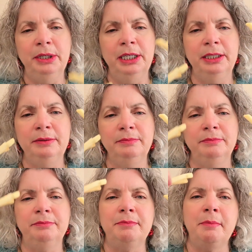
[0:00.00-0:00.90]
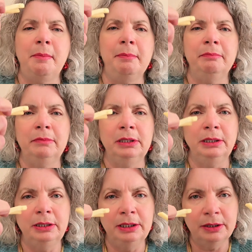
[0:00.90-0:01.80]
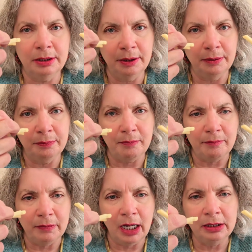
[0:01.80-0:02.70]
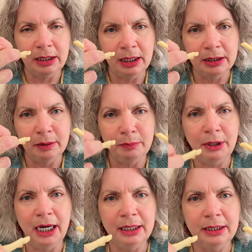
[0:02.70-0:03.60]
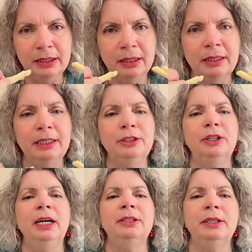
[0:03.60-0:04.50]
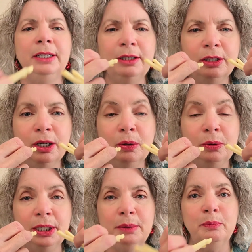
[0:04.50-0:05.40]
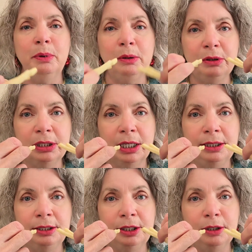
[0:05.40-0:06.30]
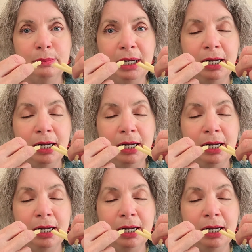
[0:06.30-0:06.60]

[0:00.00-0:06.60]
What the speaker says: but it takes some practice unless you're actually loading both sides of your